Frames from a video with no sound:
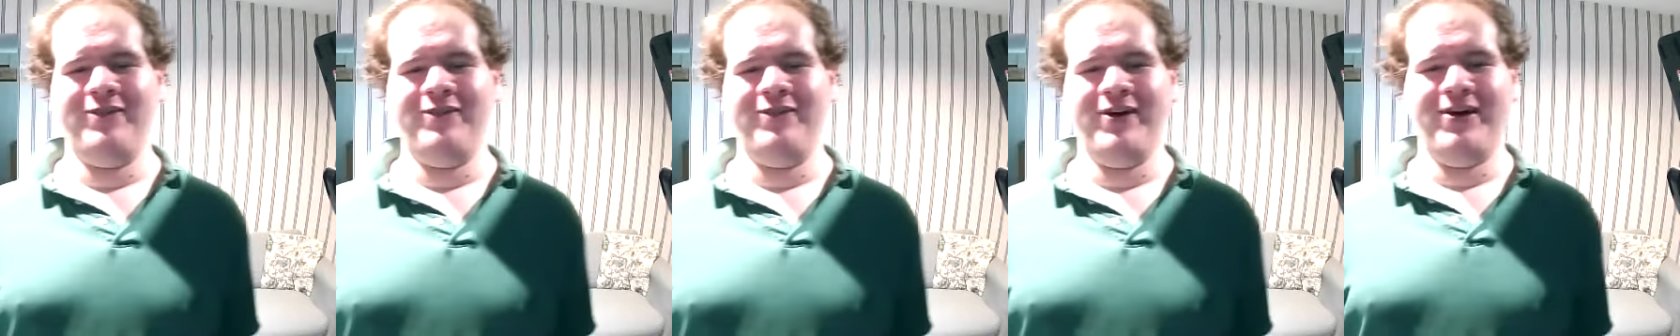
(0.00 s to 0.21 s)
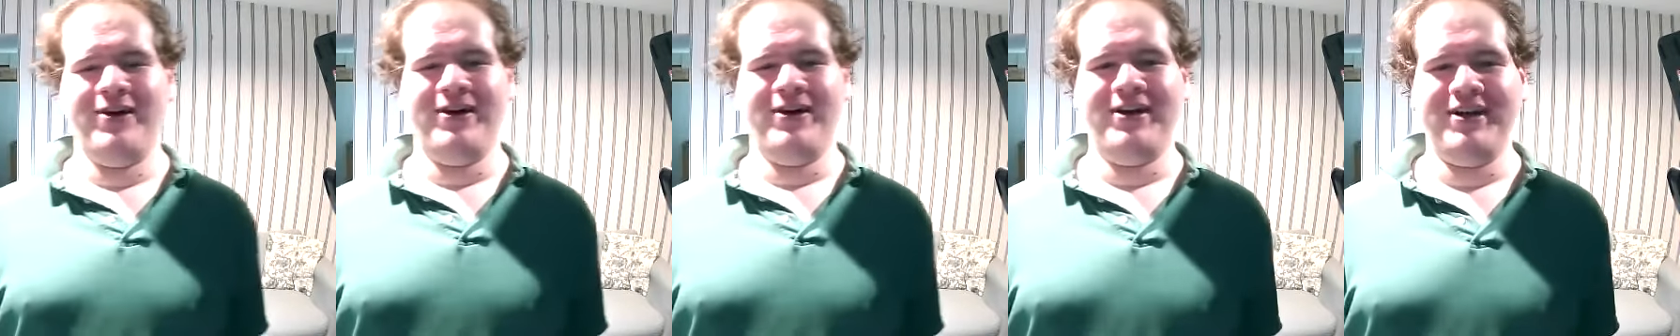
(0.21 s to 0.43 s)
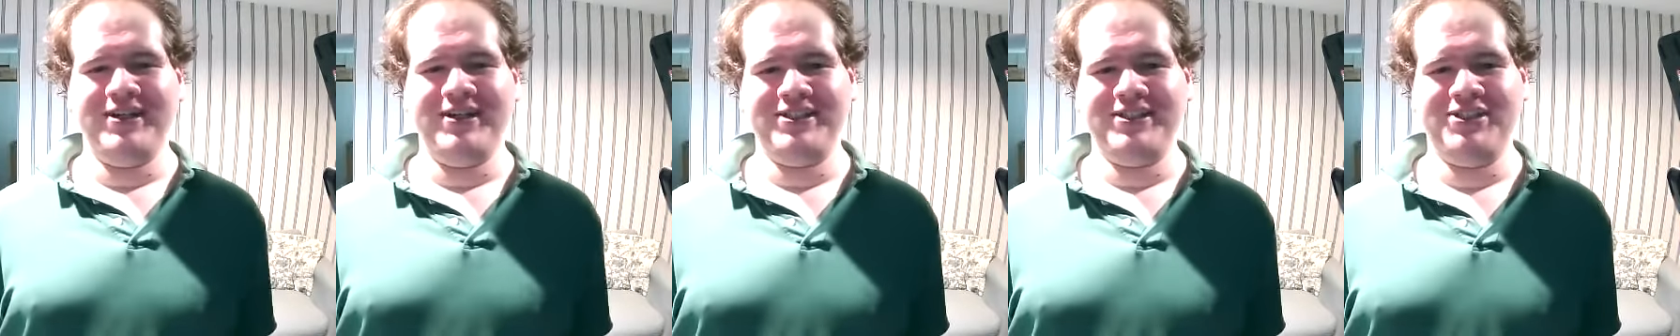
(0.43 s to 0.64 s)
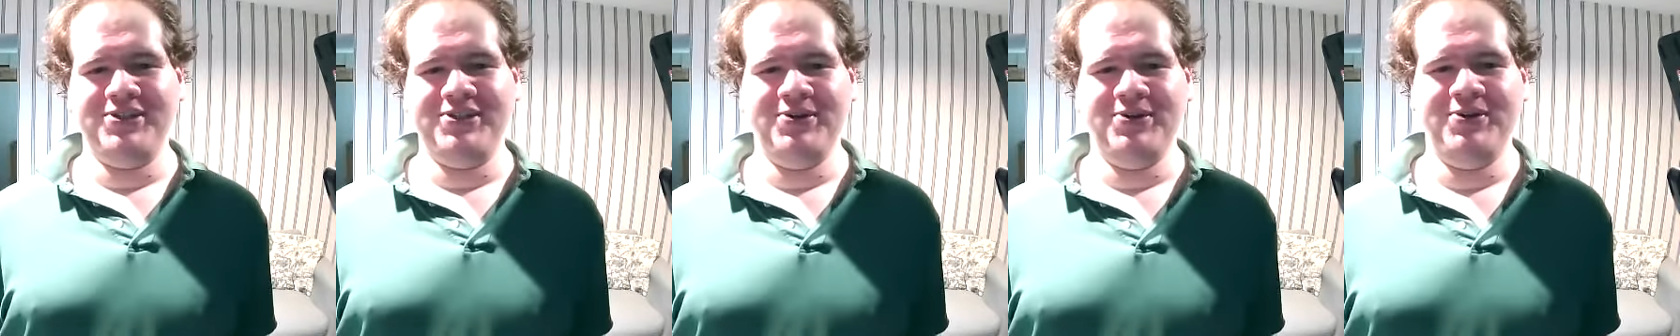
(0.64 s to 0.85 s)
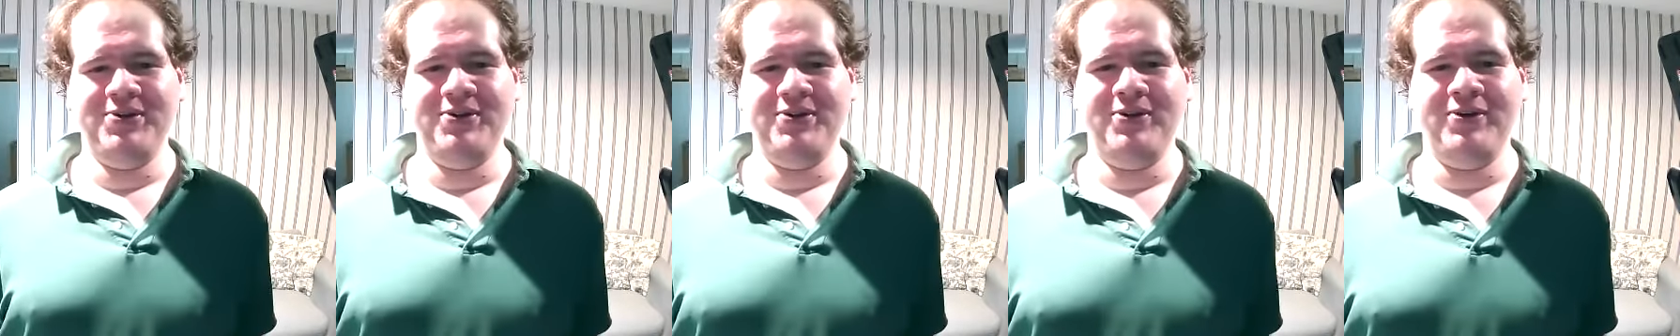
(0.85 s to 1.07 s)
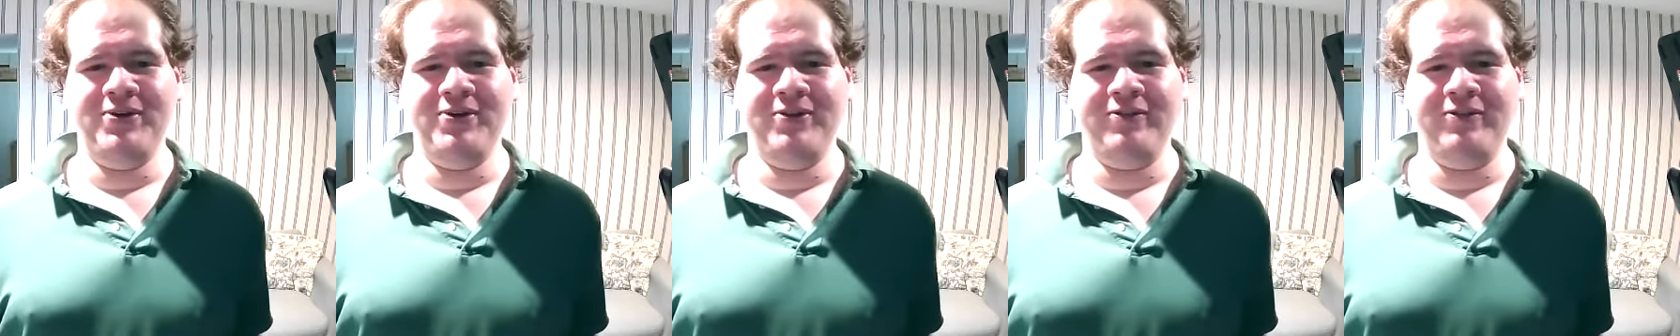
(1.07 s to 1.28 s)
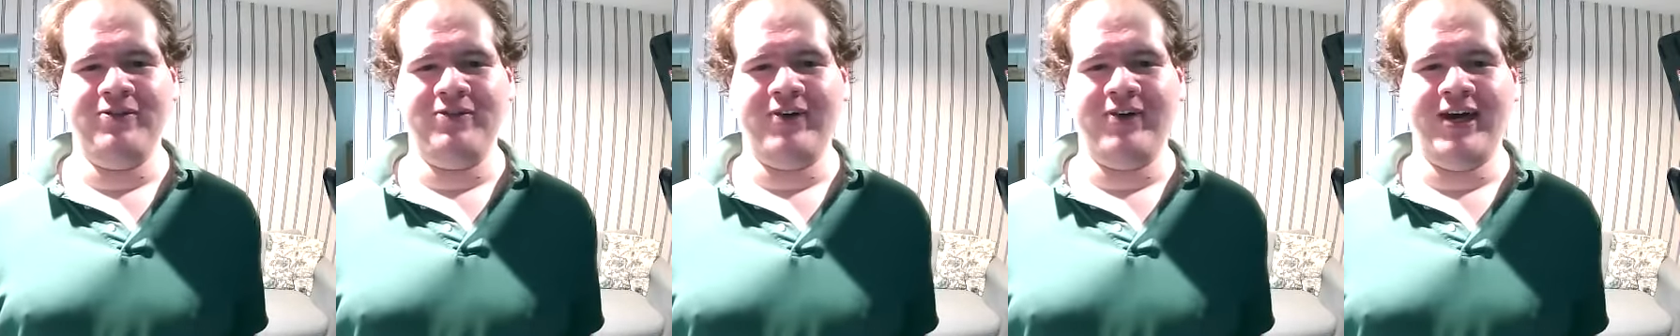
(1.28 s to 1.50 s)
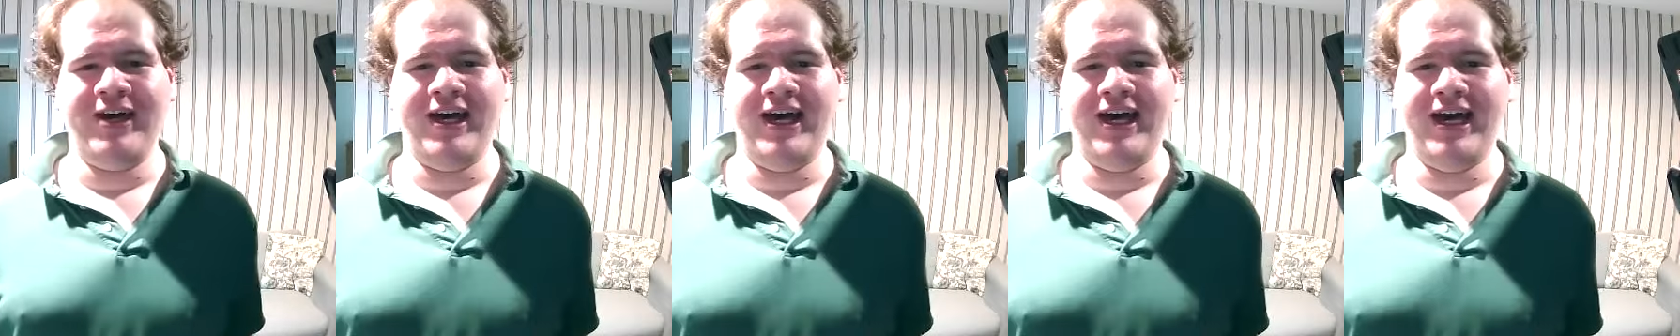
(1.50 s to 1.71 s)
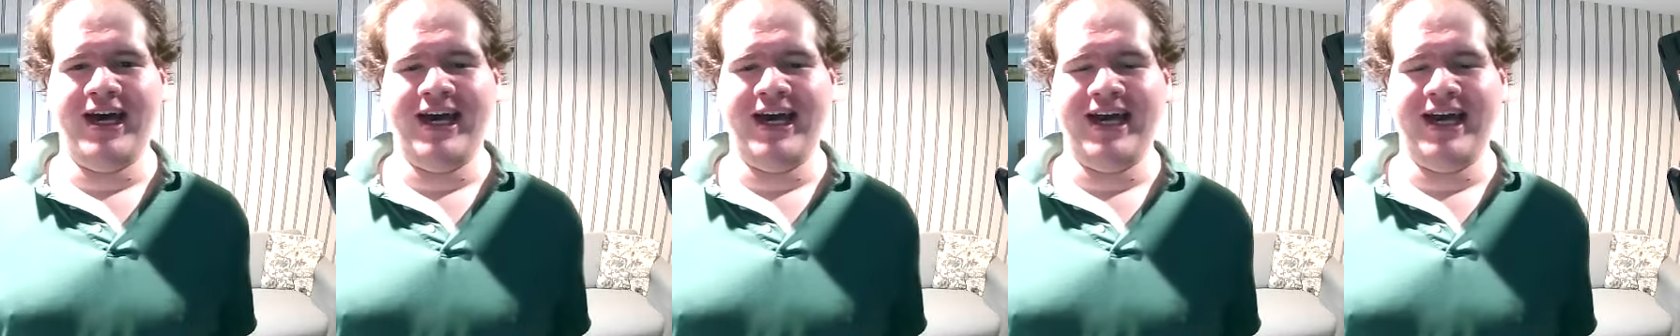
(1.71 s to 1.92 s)
far too
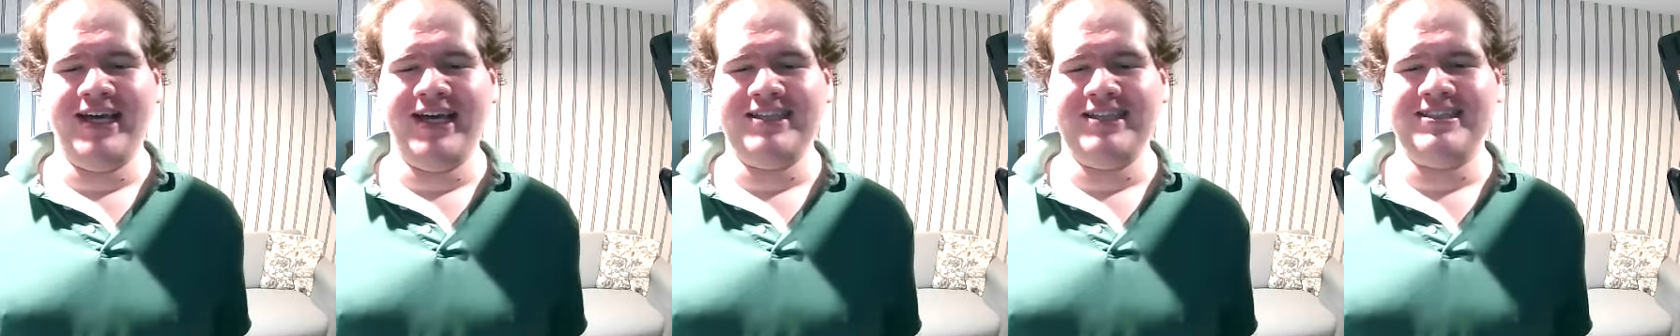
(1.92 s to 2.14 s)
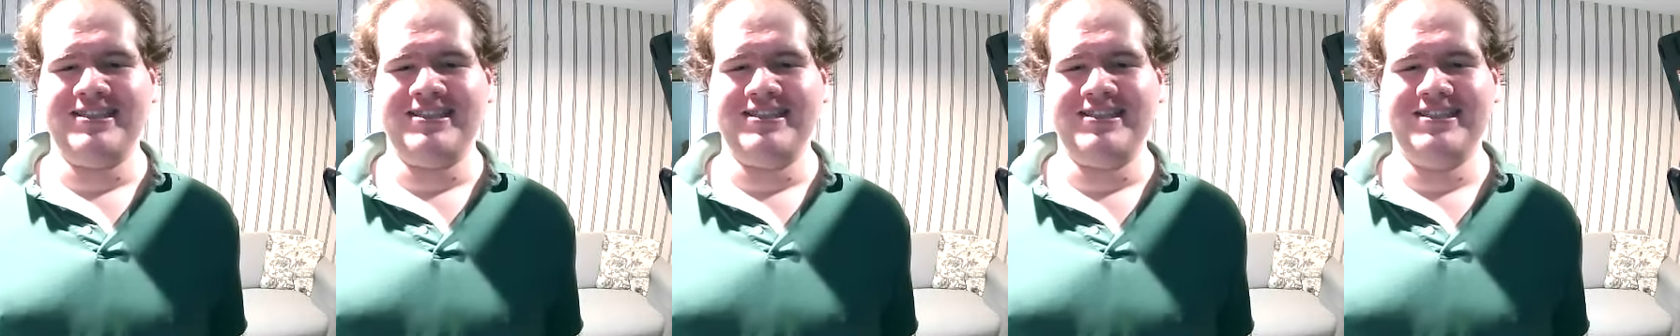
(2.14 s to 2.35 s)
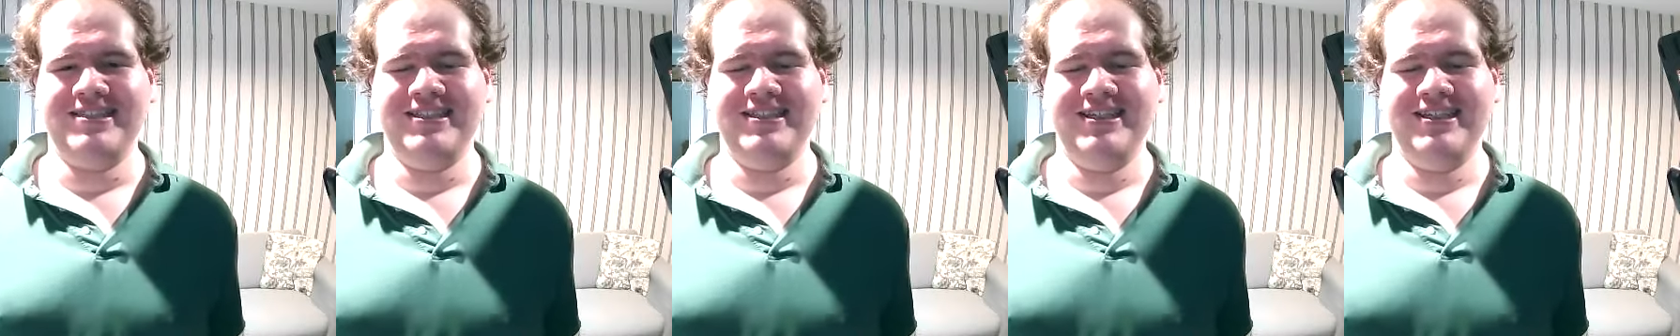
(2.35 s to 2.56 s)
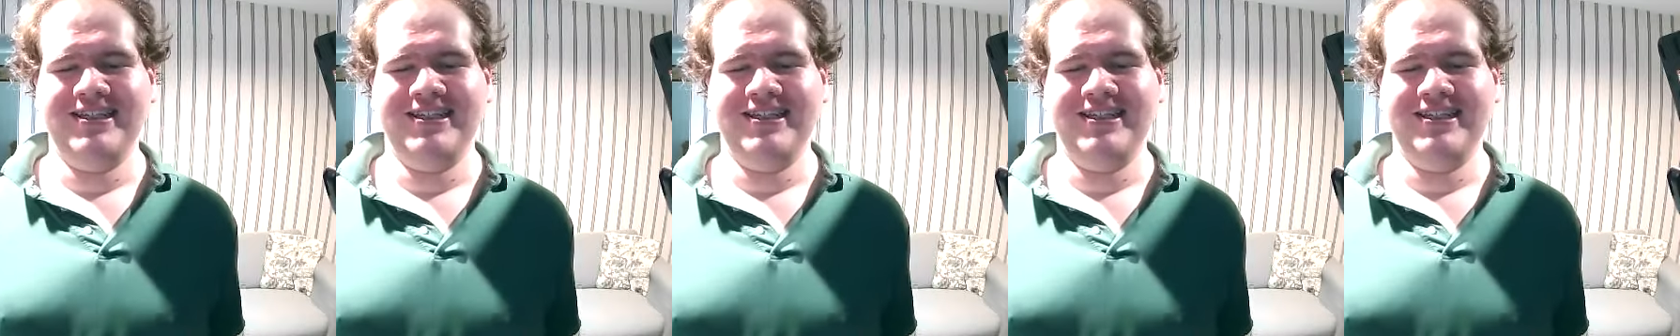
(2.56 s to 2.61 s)
fast.